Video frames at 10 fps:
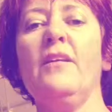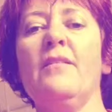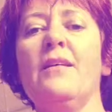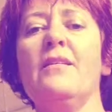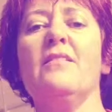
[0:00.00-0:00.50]

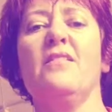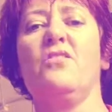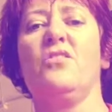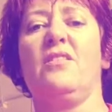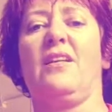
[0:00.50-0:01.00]
it's
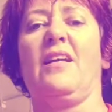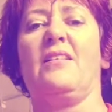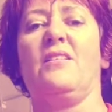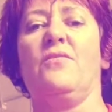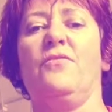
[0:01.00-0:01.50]
just a
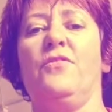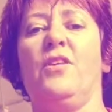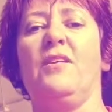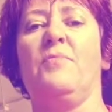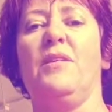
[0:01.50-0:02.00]
case of
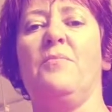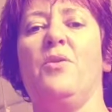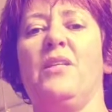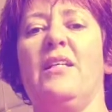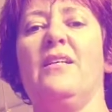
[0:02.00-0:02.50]
you keeping your
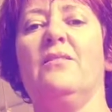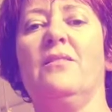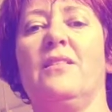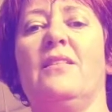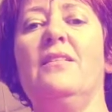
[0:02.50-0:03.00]
body
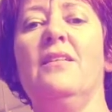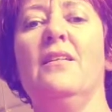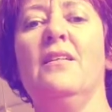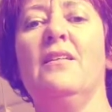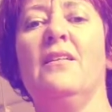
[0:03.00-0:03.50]
healthy,
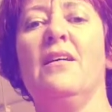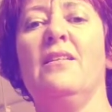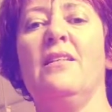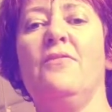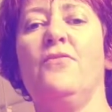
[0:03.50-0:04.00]

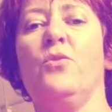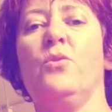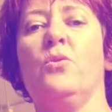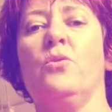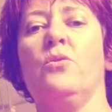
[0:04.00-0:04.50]
and
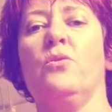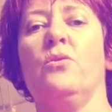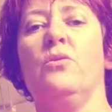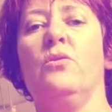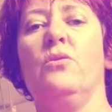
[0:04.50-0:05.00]
therefore
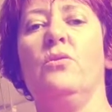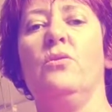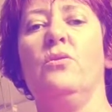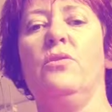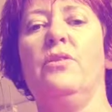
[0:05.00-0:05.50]

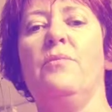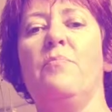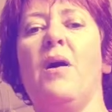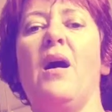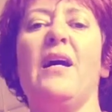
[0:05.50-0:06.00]
your
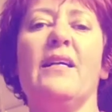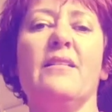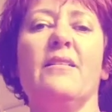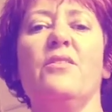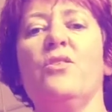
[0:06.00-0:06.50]

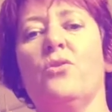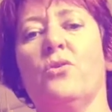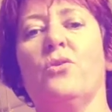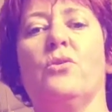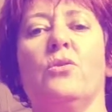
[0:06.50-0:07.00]
mind and
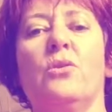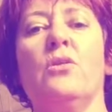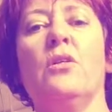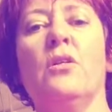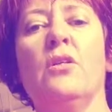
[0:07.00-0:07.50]
your
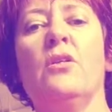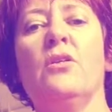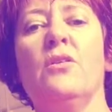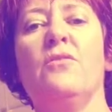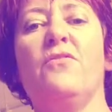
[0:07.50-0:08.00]

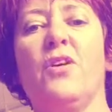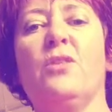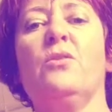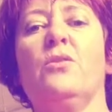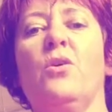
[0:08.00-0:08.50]

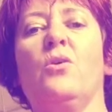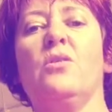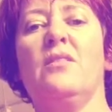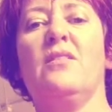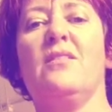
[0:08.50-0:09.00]
vocal
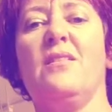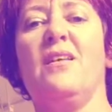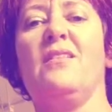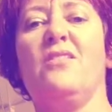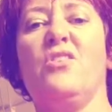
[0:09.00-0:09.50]
cords
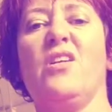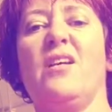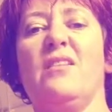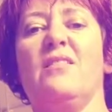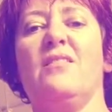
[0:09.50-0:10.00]
stand a
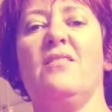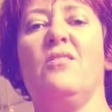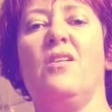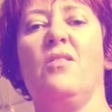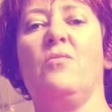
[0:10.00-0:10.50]
chance.
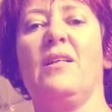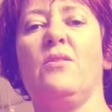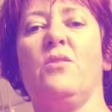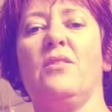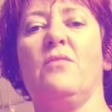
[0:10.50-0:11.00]

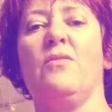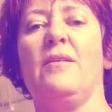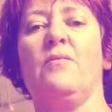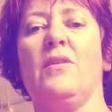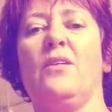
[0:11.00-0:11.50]

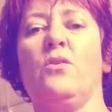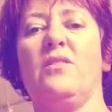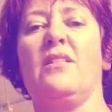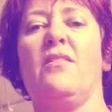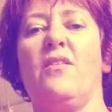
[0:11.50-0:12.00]
We're
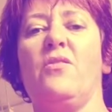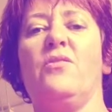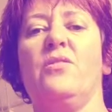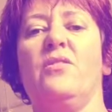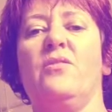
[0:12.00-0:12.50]
causing
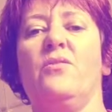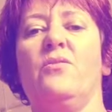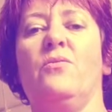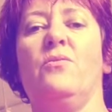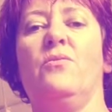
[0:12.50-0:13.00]
those
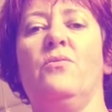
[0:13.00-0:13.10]
to